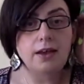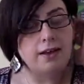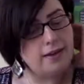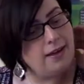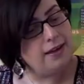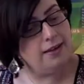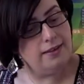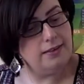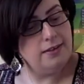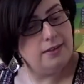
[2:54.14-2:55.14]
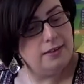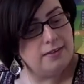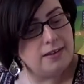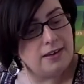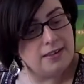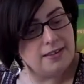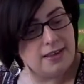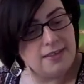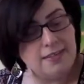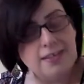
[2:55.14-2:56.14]
Okay, so let's
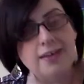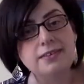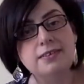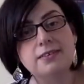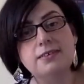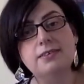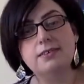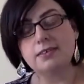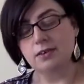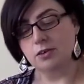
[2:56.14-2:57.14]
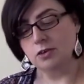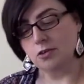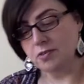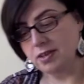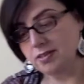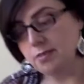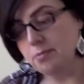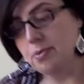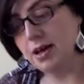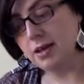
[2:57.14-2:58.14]
get started on your recent
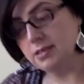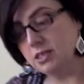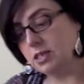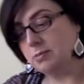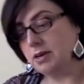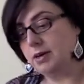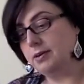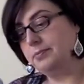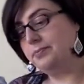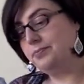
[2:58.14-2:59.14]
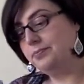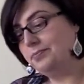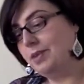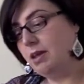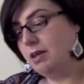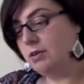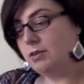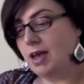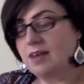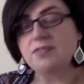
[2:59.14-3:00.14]
past, Gemini. You
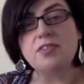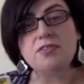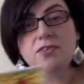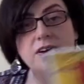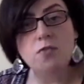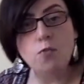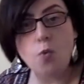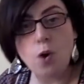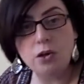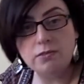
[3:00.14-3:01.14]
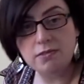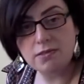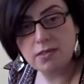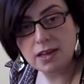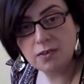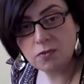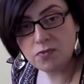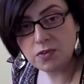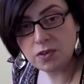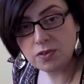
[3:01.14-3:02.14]
have the Three of Wands in
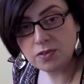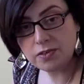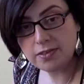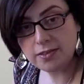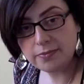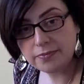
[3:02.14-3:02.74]
reversed.